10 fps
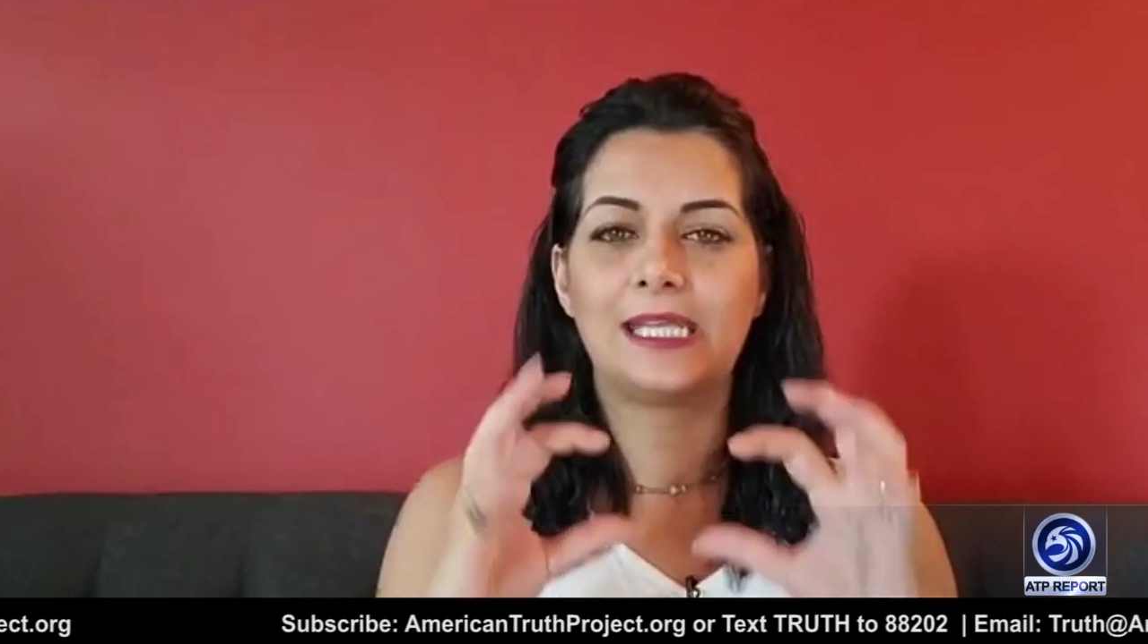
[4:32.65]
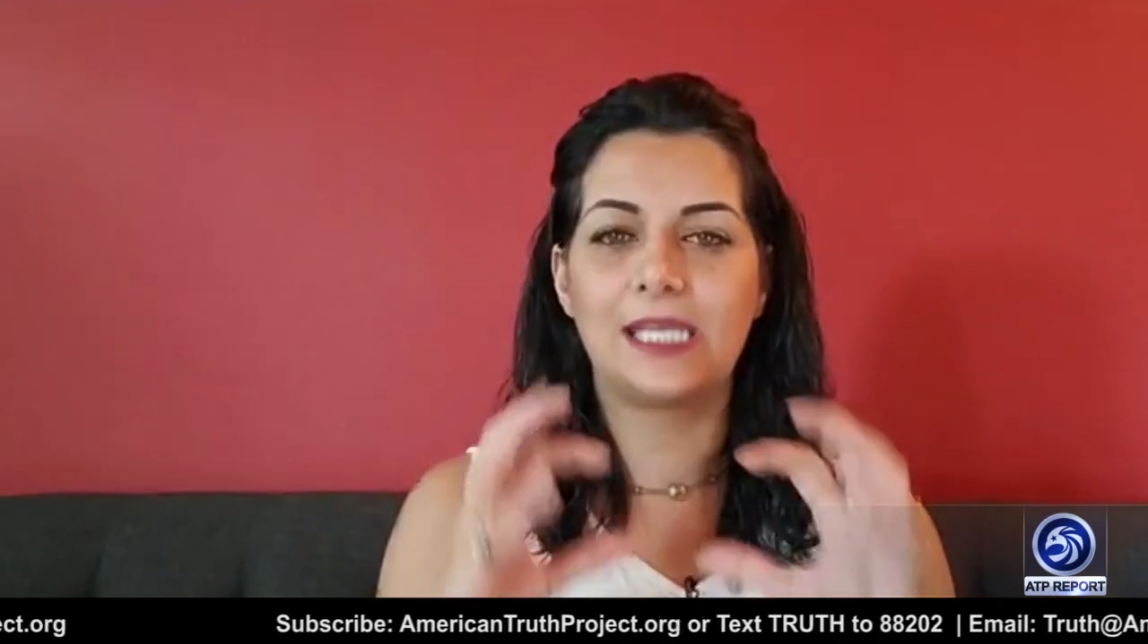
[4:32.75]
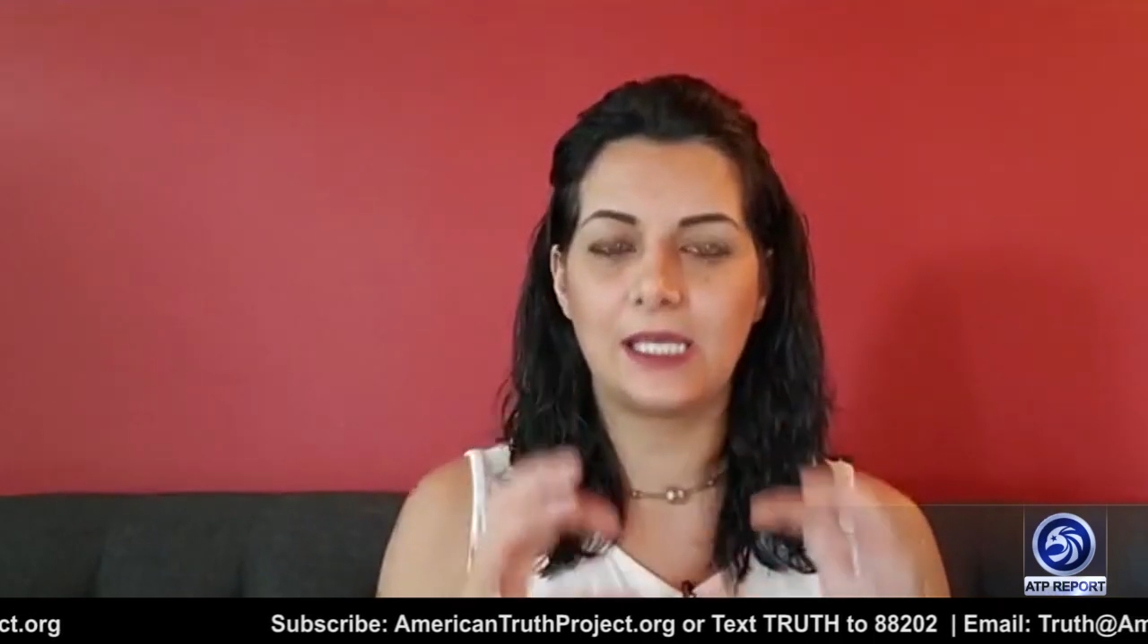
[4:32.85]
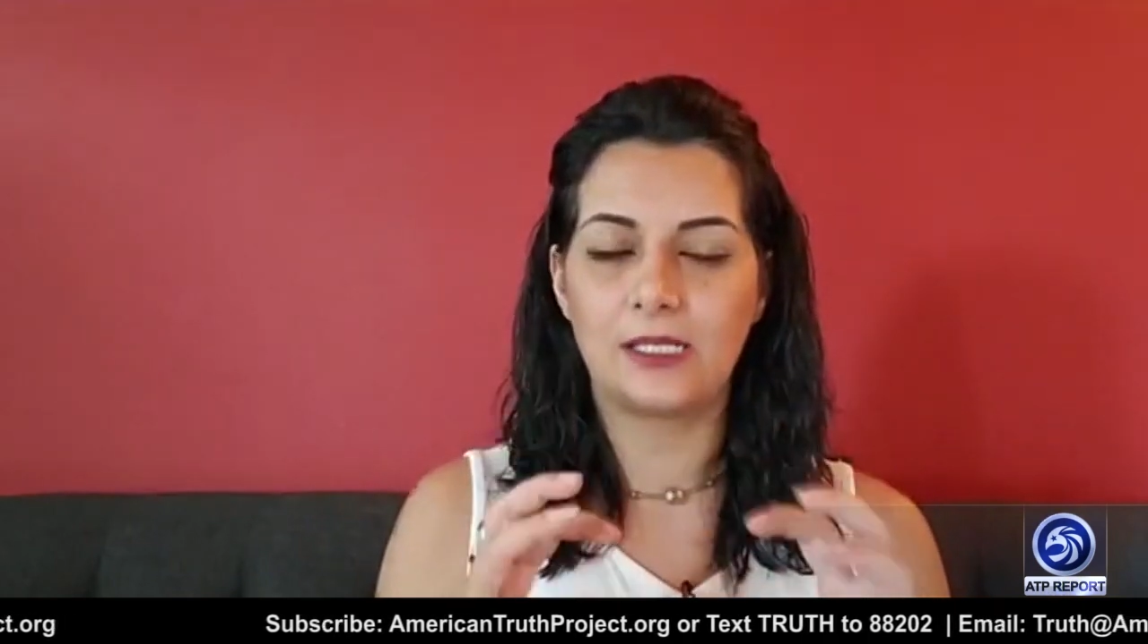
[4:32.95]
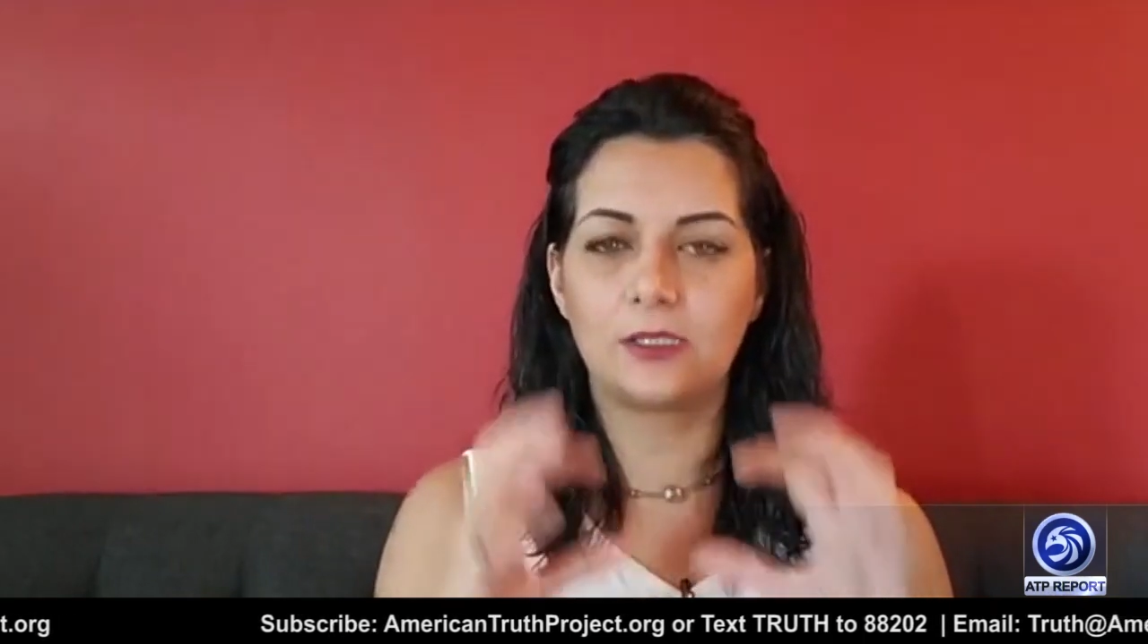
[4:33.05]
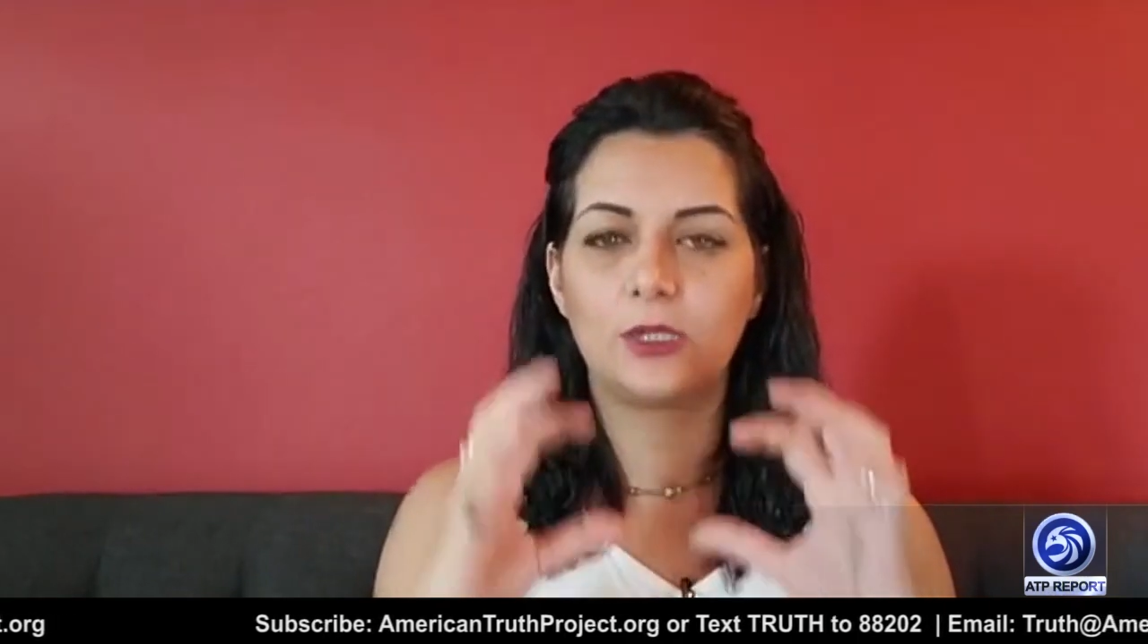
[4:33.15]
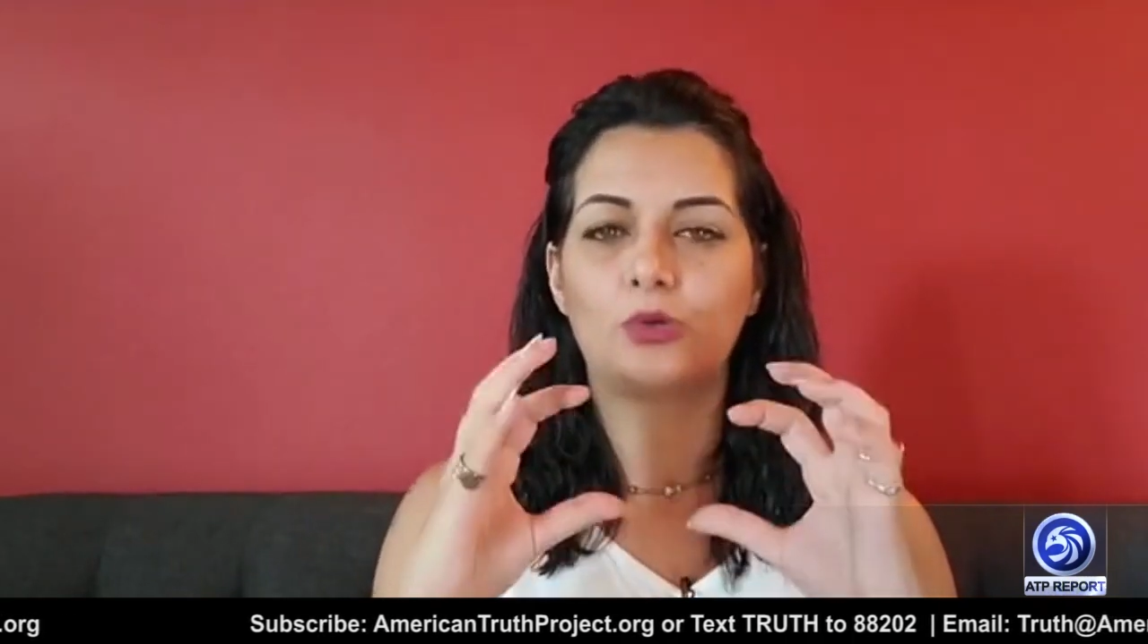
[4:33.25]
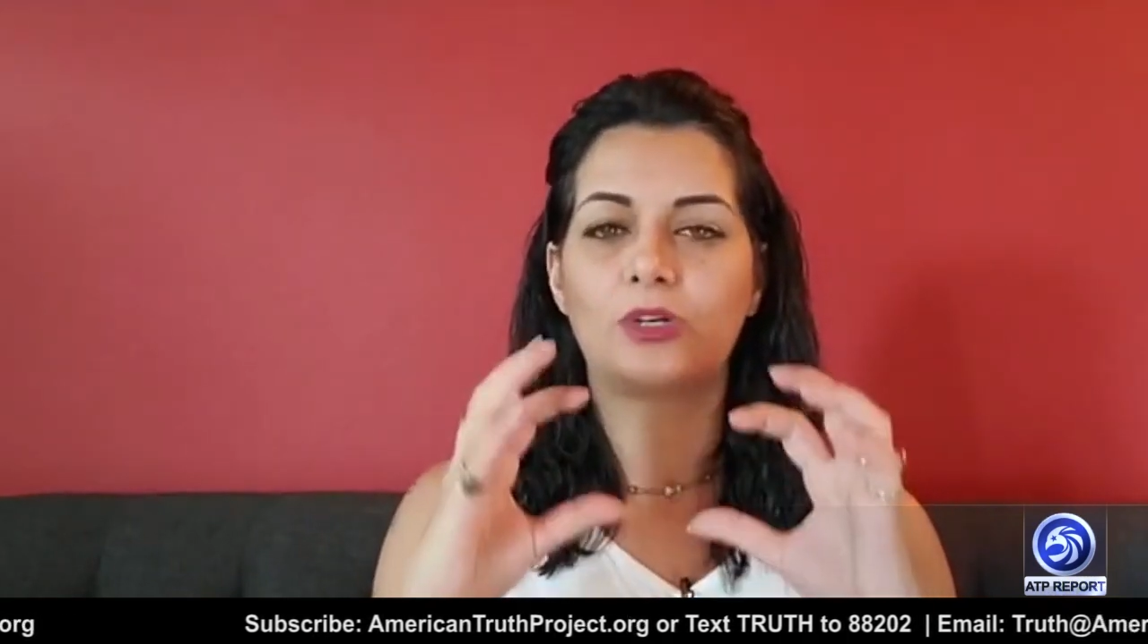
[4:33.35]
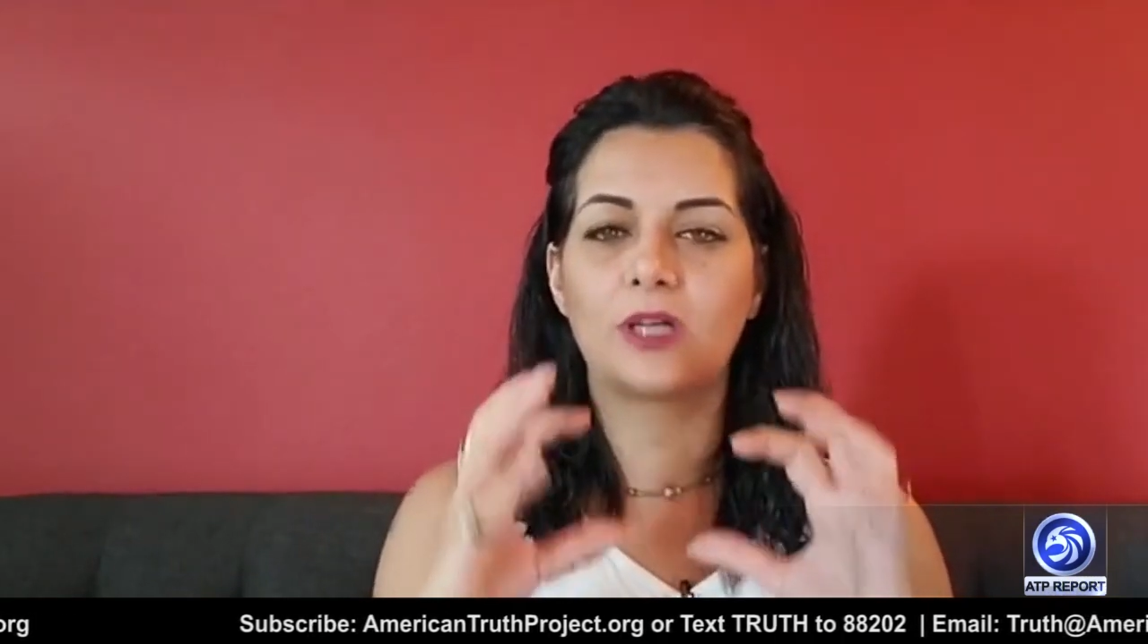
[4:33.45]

kill or